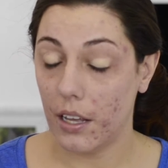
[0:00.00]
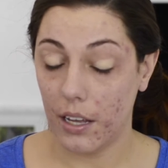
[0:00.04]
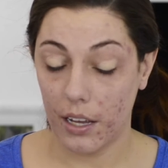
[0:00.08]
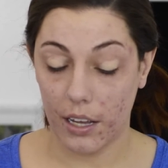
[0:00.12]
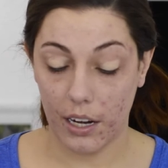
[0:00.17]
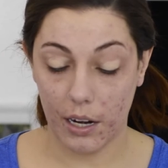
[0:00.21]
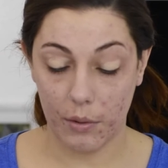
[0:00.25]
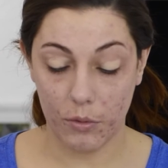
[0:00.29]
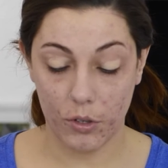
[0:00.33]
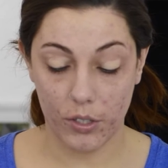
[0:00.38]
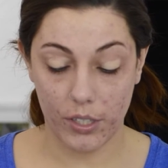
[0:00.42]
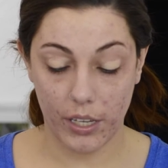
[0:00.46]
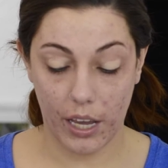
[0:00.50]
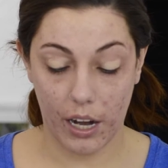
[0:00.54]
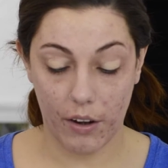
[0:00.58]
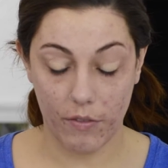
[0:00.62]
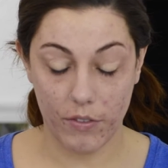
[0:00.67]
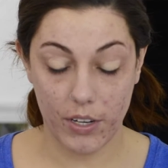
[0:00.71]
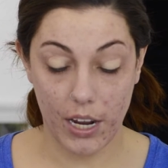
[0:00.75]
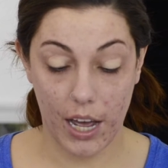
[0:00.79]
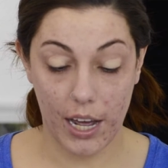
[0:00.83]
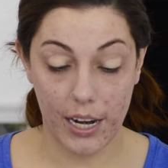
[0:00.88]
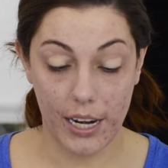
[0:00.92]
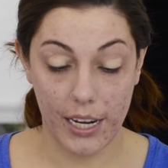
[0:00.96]
and I'm just kind
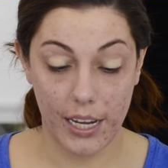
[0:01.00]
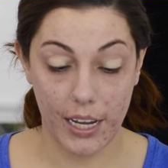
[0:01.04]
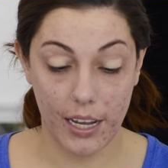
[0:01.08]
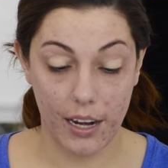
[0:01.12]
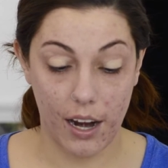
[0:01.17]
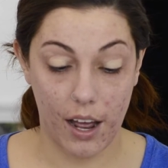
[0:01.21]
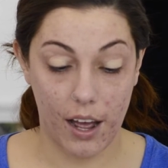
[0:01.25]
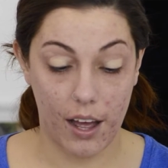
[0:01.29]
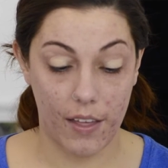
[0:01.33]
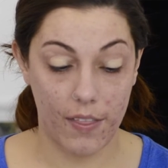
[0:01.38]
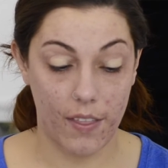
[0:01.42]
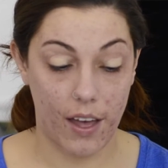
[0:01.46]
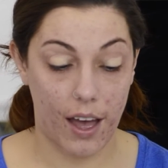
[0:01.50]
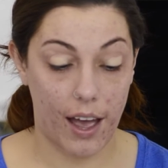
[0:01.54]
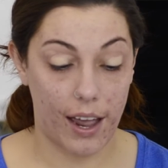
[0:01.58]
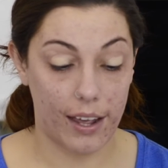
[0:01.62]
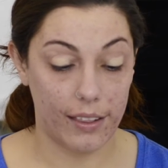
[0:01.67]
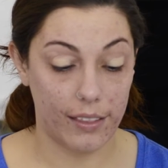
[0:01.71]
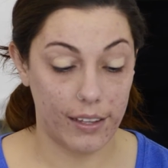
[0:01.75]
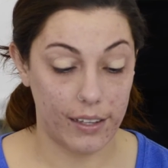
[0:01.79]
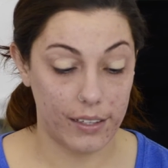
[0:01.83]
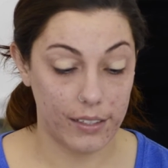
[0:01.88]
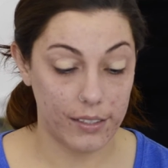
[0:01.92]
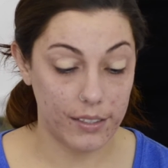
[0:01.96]
of dotting it on the
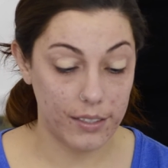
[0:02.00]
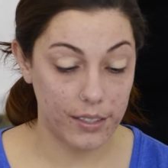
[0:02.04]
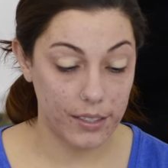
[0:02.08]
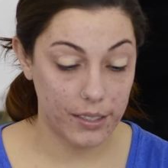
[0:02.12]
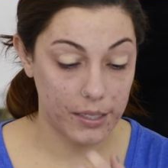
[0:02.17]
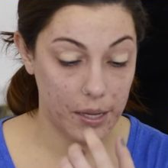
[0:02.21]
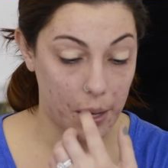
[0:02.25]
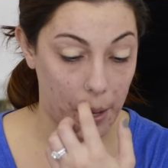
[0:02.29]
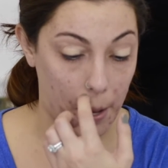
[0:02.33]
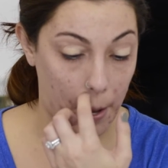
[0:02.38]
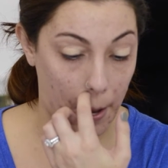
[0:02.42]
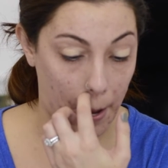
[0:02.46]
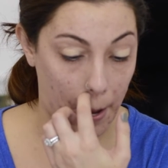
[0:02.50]
eyelids.